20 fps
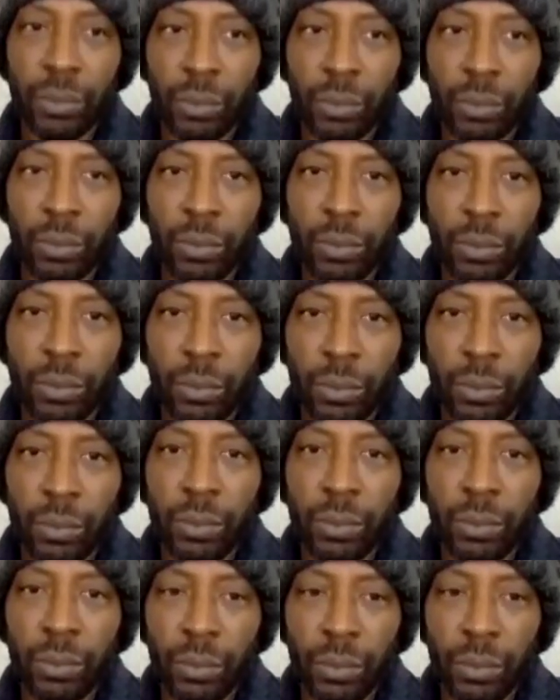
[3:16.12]

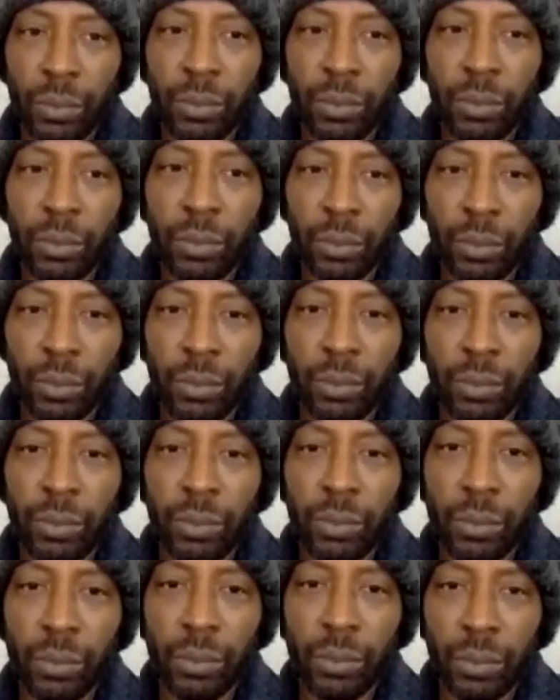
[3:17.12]

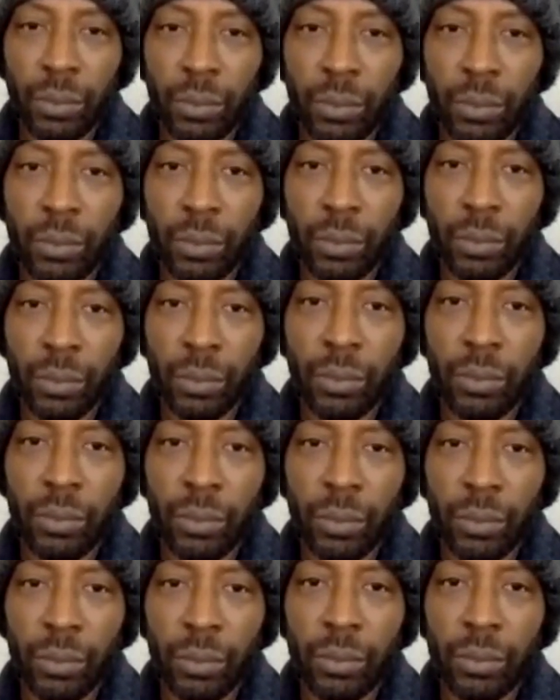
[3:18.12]

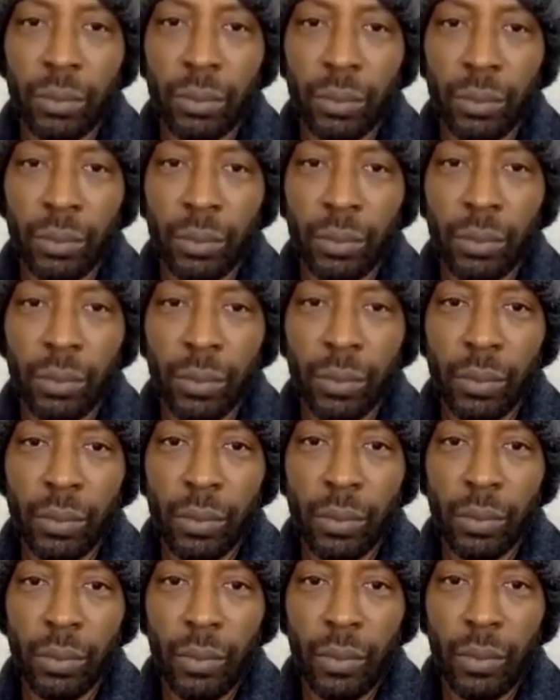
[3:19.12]

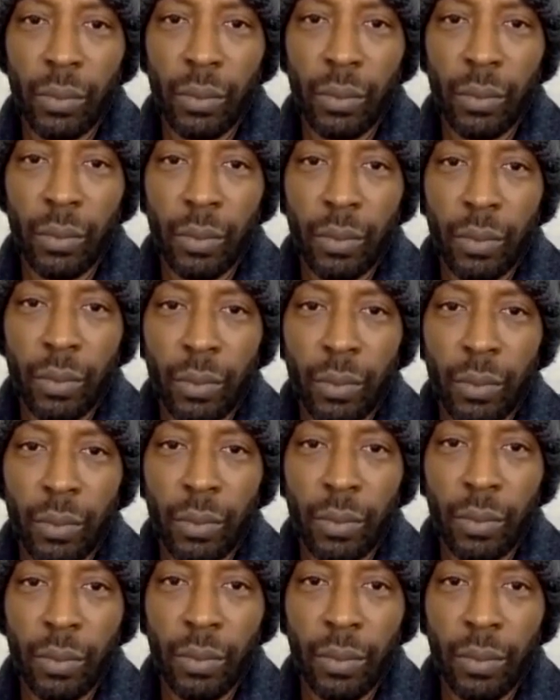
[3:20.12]

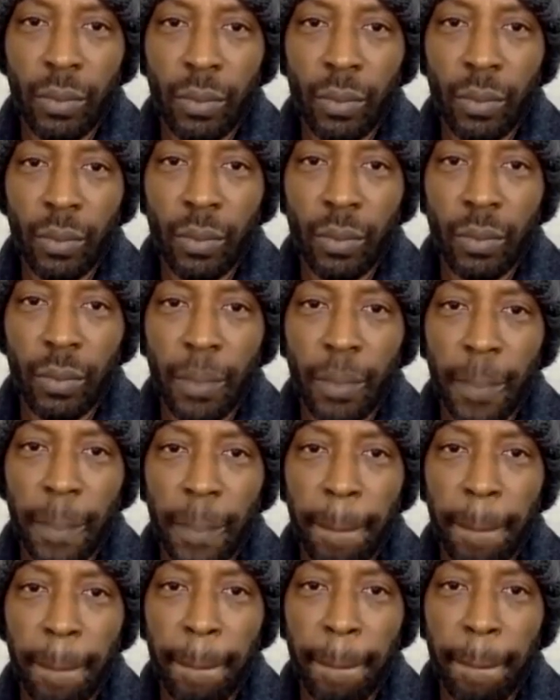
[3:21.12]

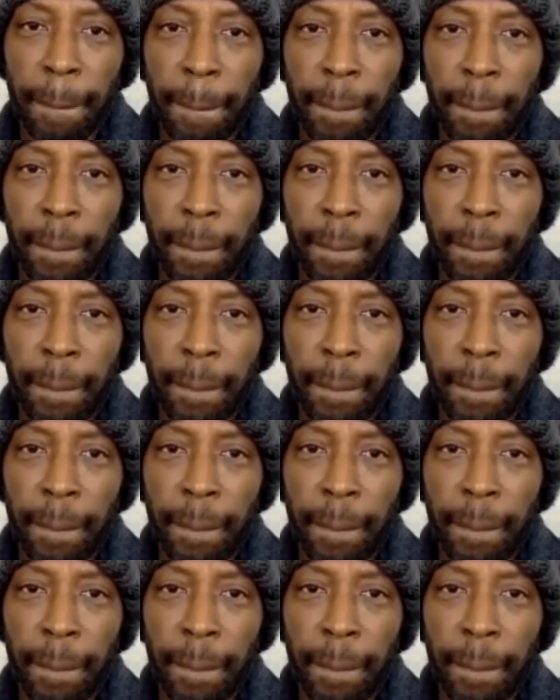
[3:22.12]
(not speaking)